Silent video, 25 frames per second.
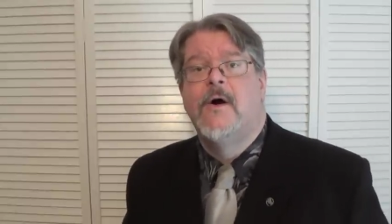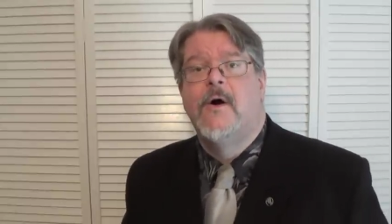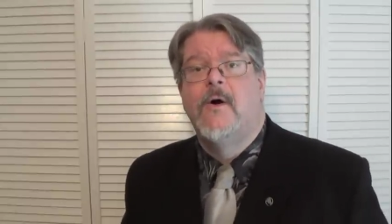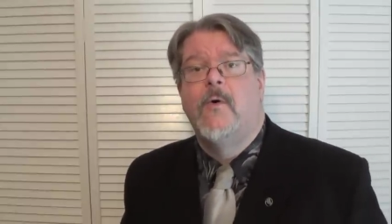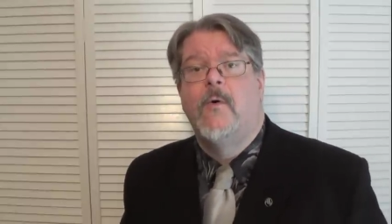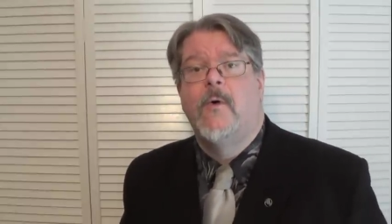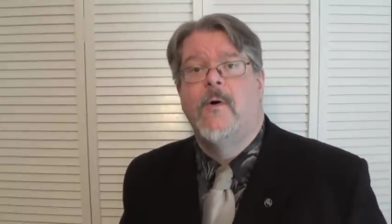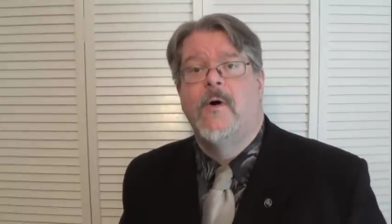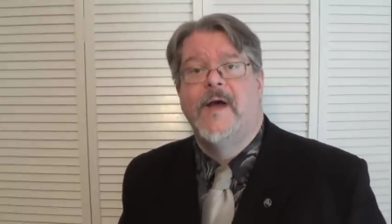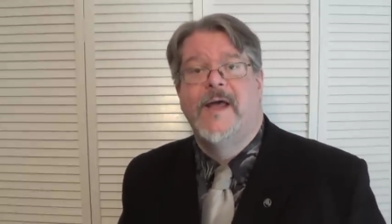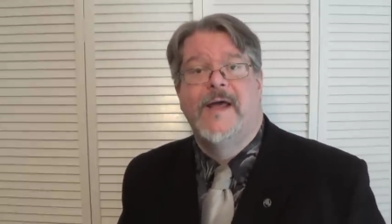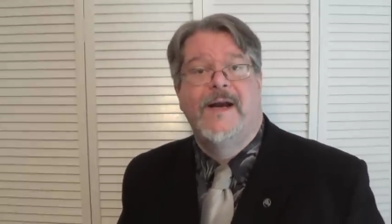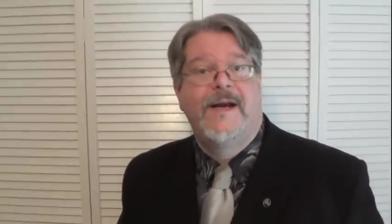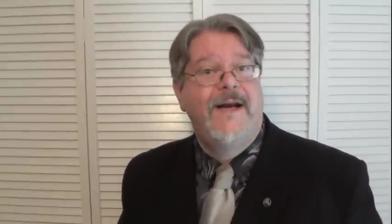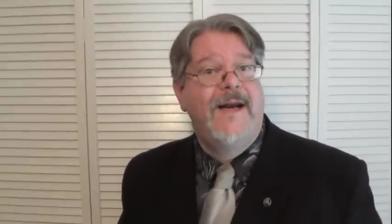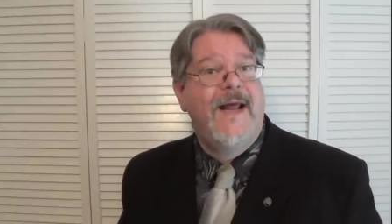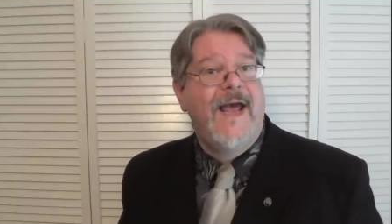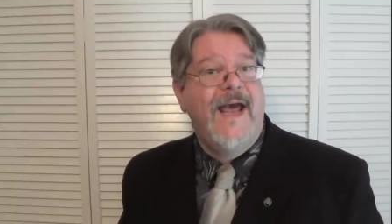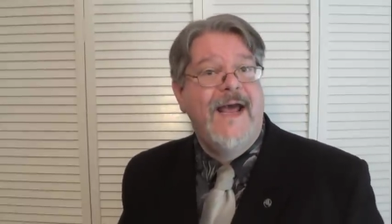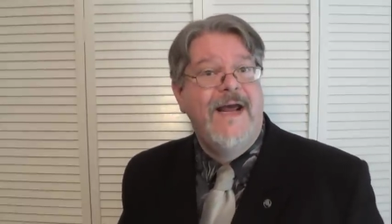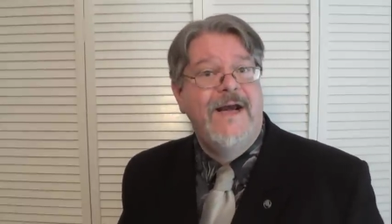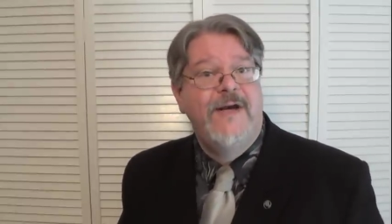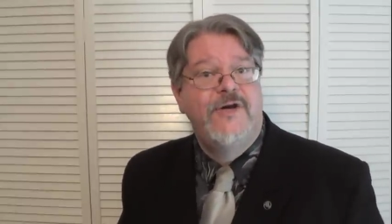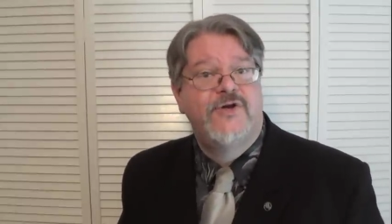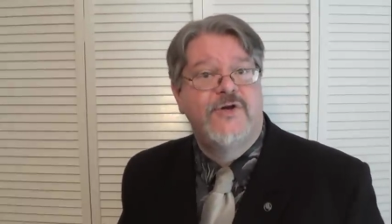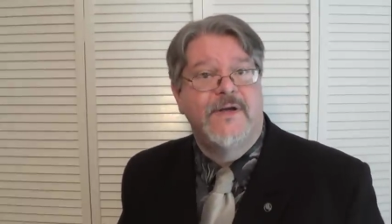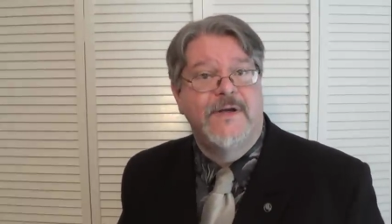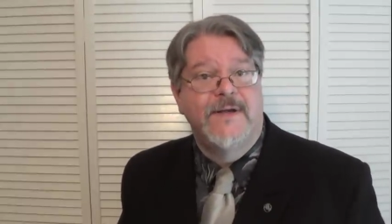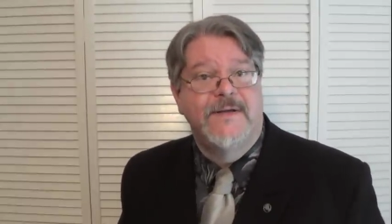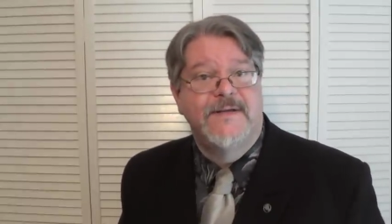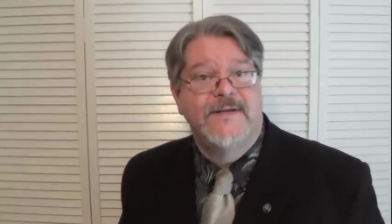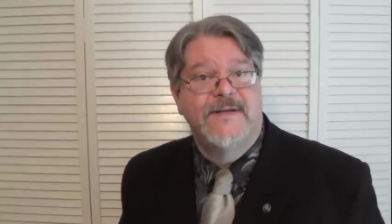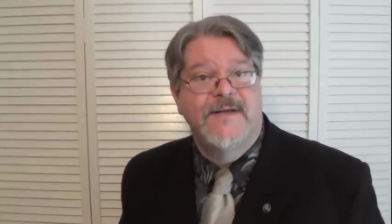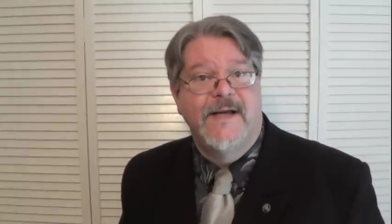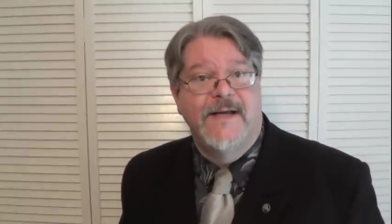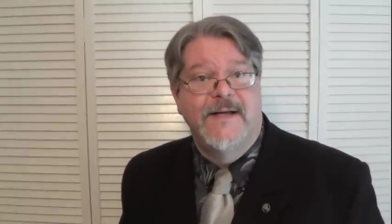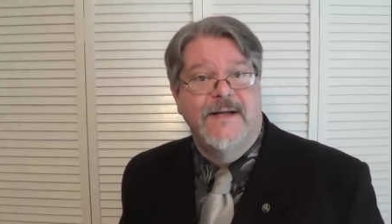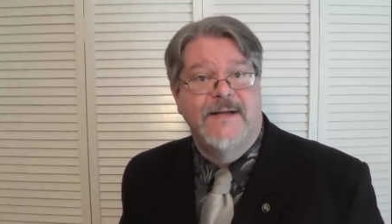or in an Asian
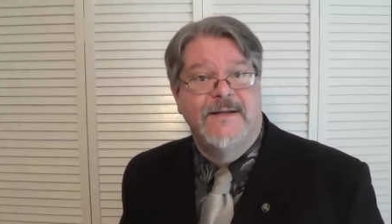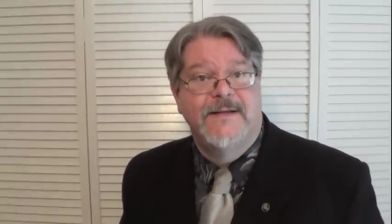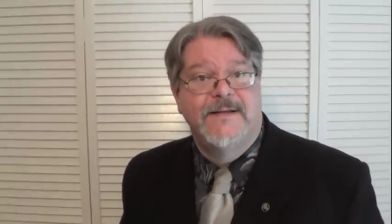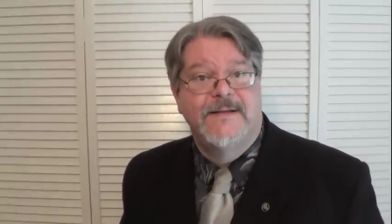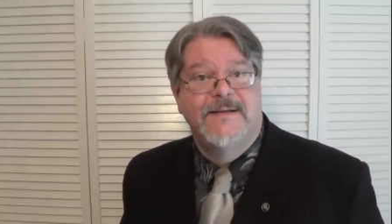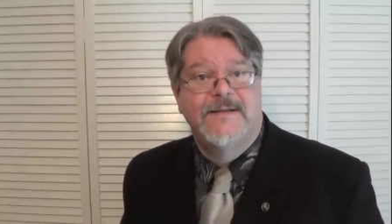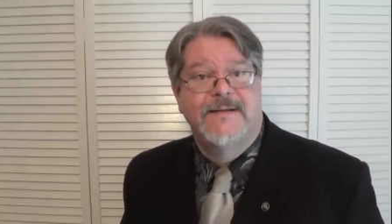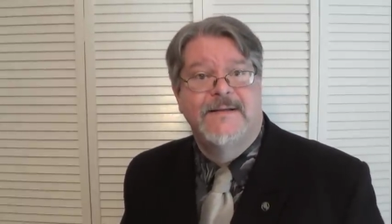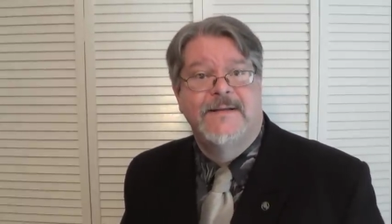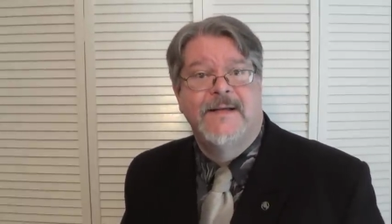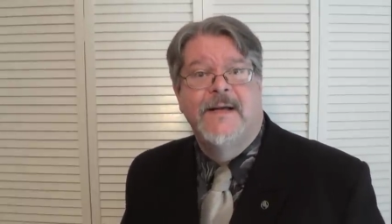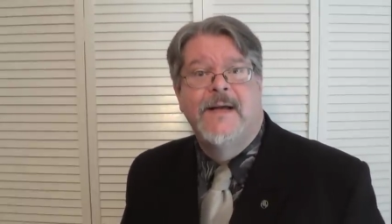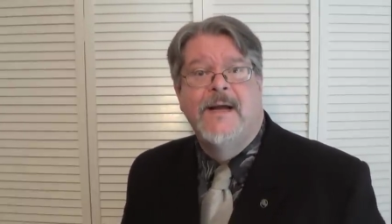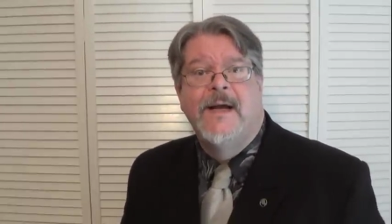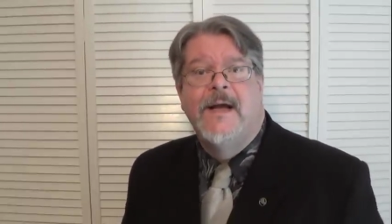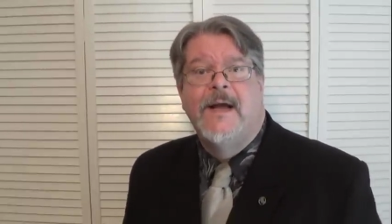sense?